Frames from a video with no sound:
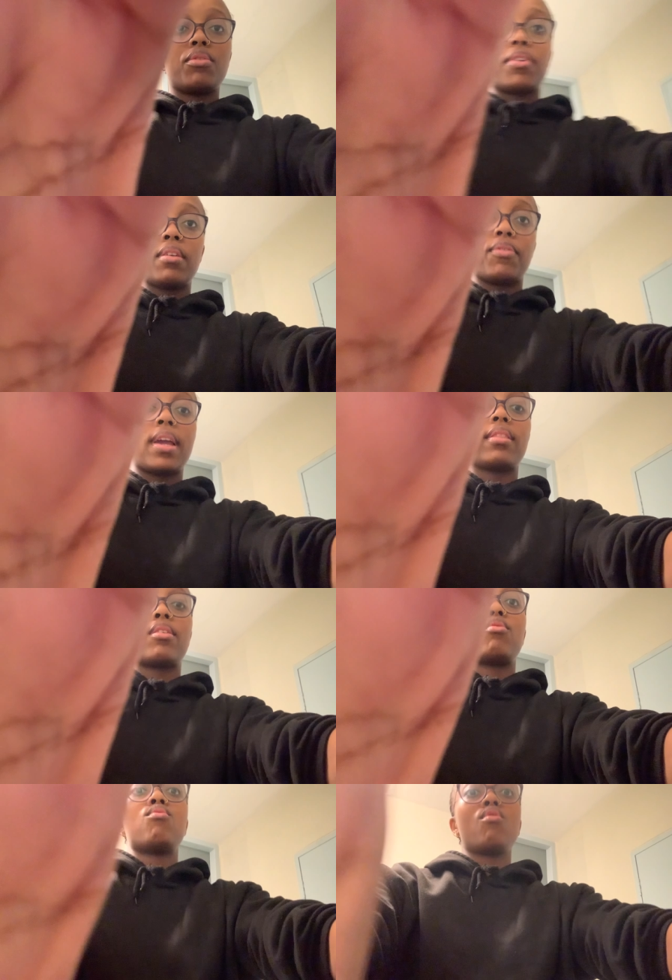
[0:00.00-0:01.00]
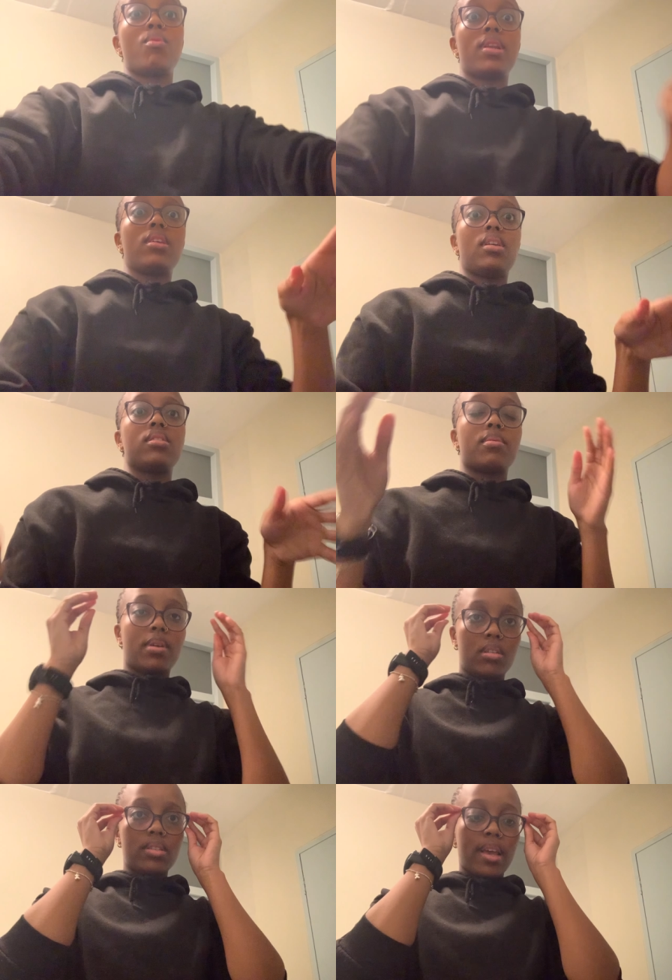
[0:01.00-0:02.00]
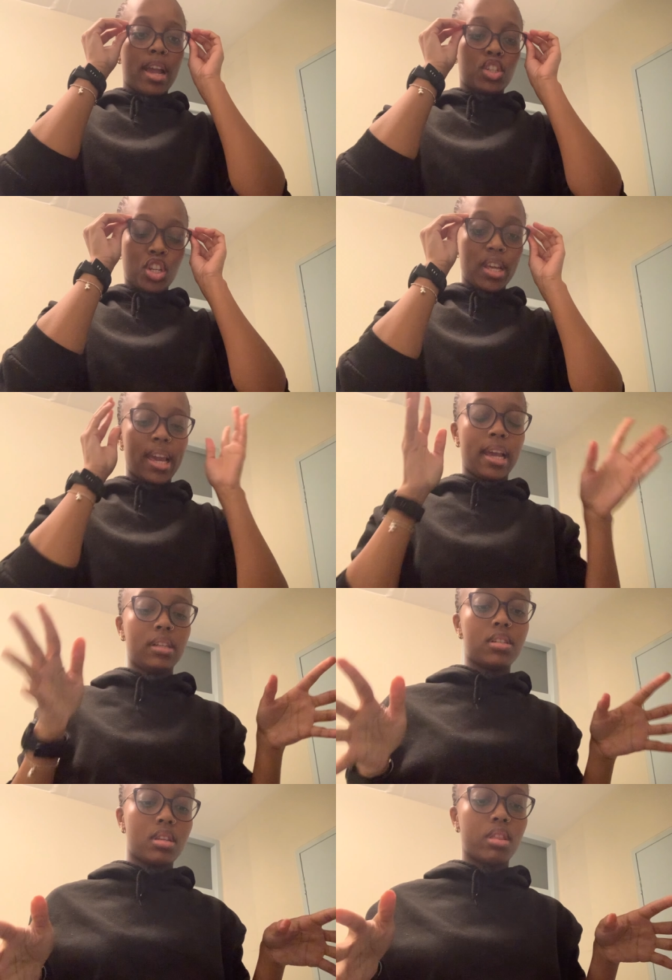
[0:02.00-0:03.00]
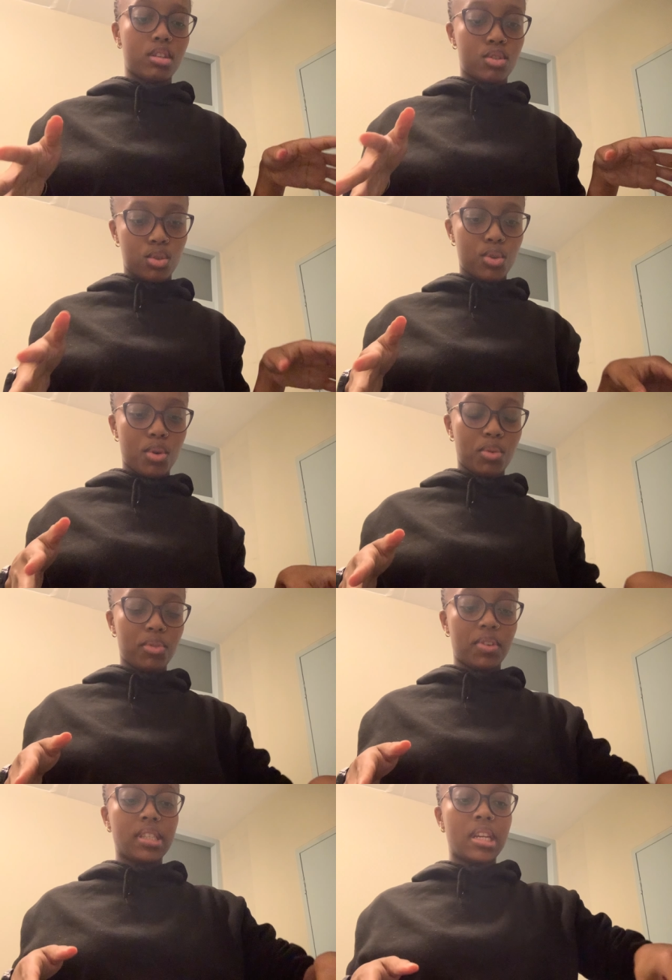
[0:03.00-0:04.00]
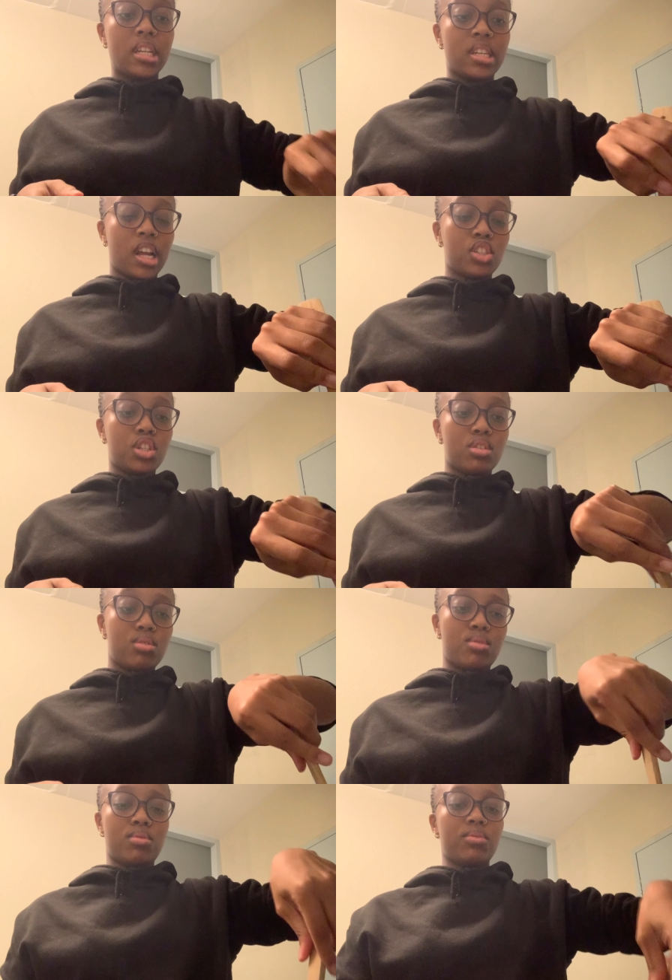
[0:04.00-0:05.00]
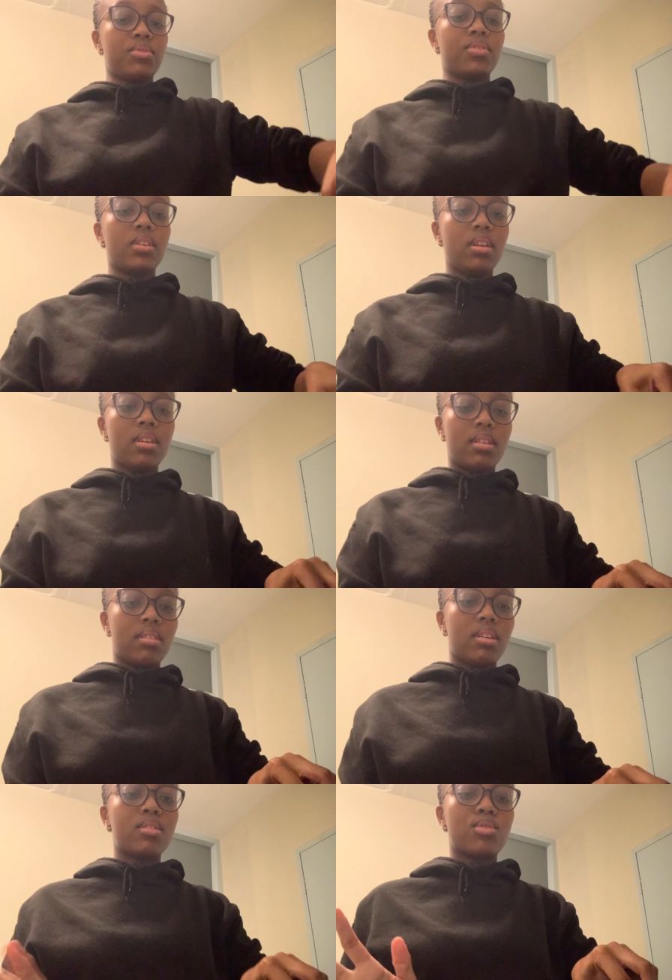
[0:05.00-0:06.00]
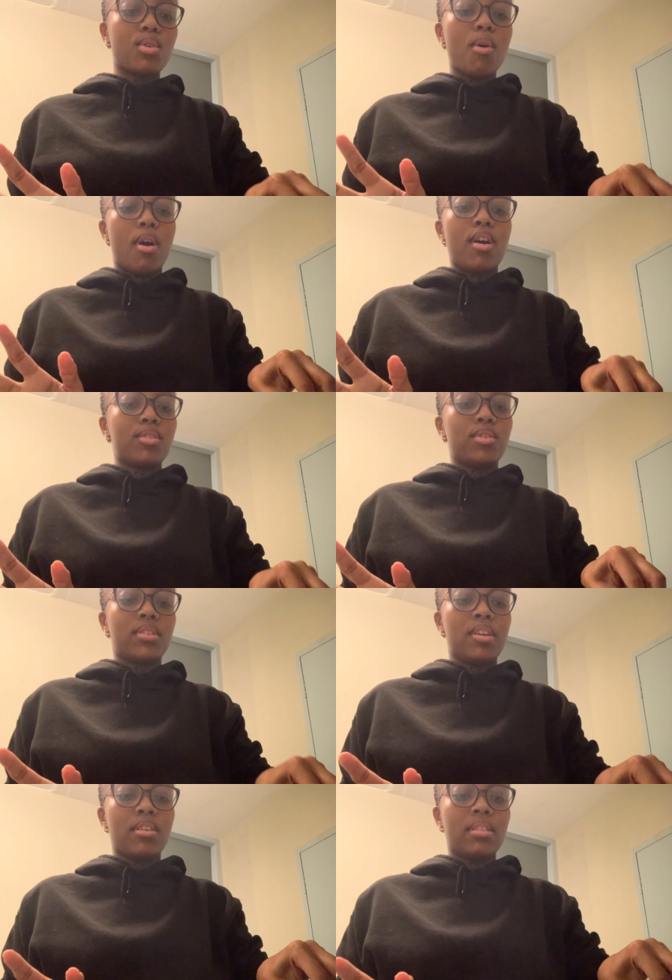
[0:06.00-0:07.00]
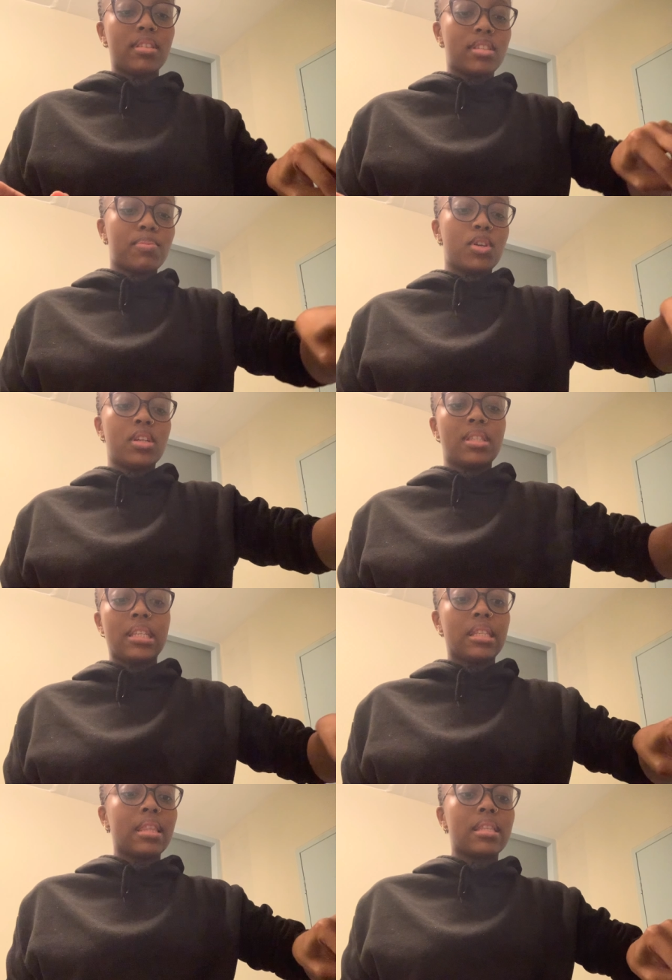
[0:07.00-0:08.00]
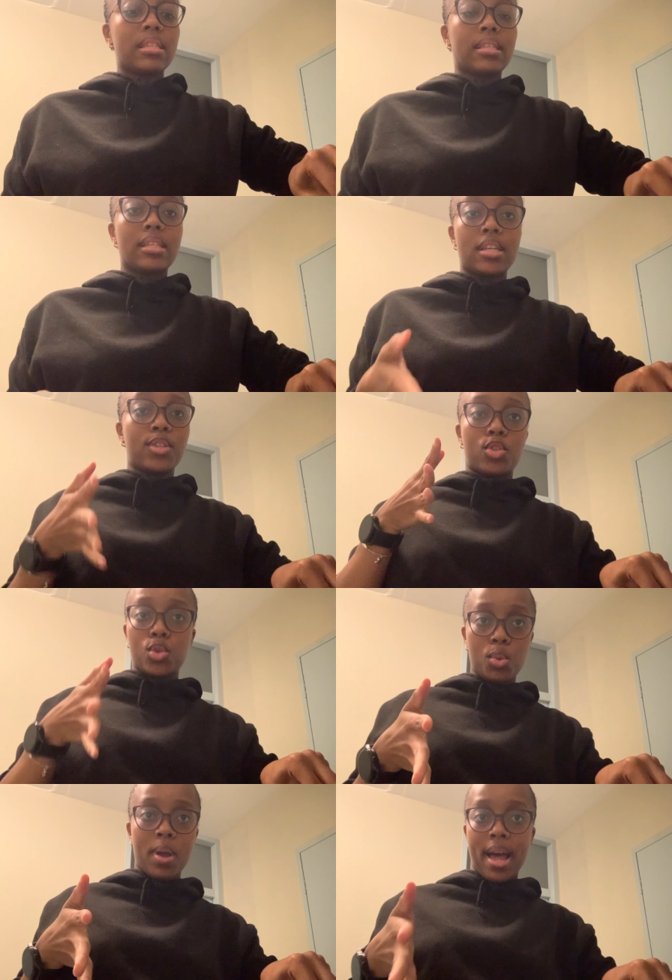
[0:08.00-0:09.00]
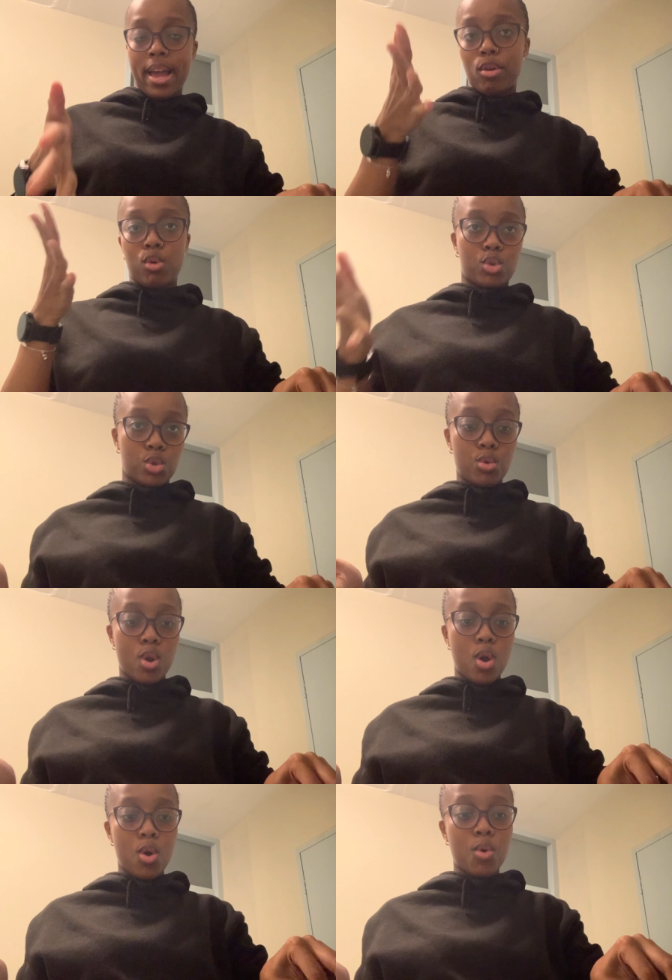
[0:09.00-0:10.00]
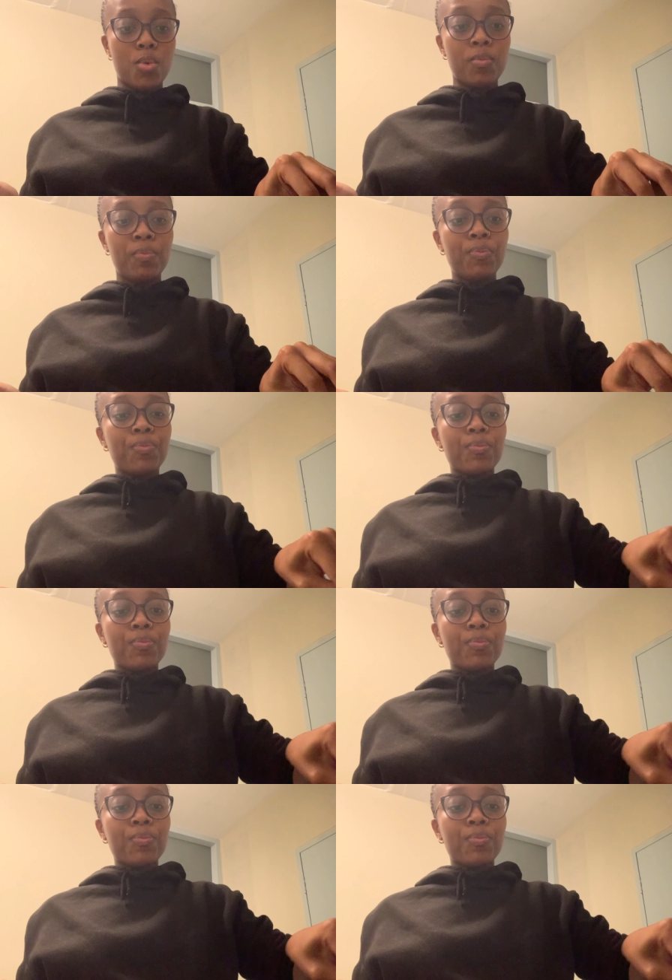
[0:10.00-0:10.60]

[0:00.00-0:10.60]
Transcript: a fun fact that no one cares about, I actually hate the stove. It's an induction stove. It's so hard cooking on this because either the setting is too high or too low